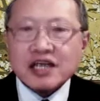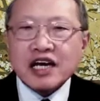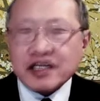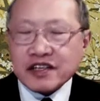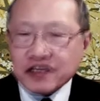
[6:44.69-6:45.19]

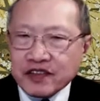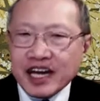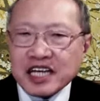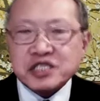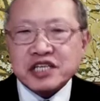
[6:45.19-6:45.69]
And I think
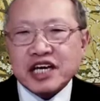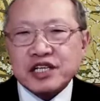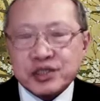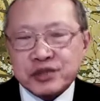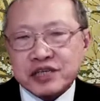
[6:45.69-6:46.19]
that's the
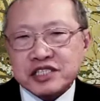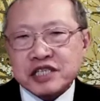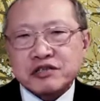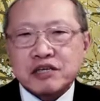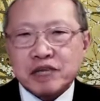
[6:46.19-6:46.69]
attitude that's now
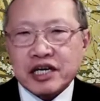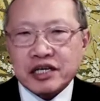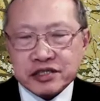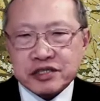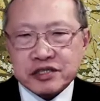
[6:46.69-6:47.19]
come back
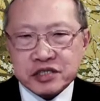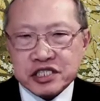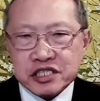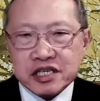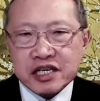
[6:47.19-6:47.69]
into the
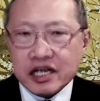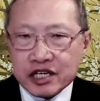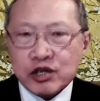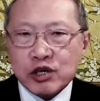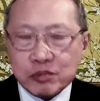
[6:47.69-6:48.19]
scene. And
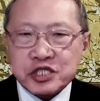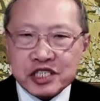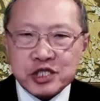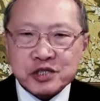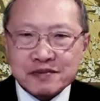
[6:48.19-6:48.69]
I hope it
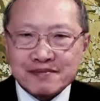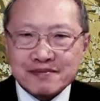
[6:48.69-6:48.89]
stays.